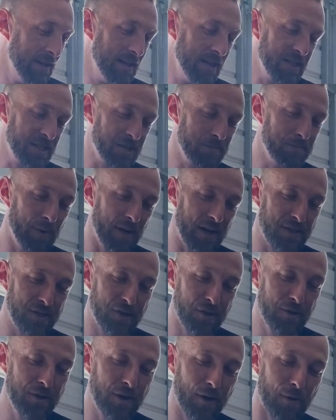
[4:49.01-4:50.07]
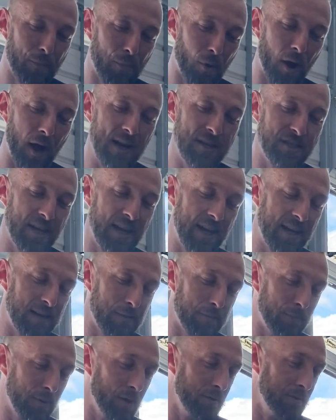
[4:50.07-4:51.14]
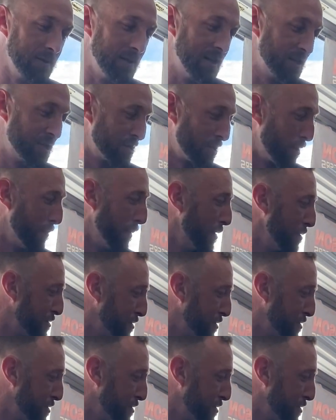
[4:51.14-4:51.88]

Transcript: this has been a 2-year project of building this turbo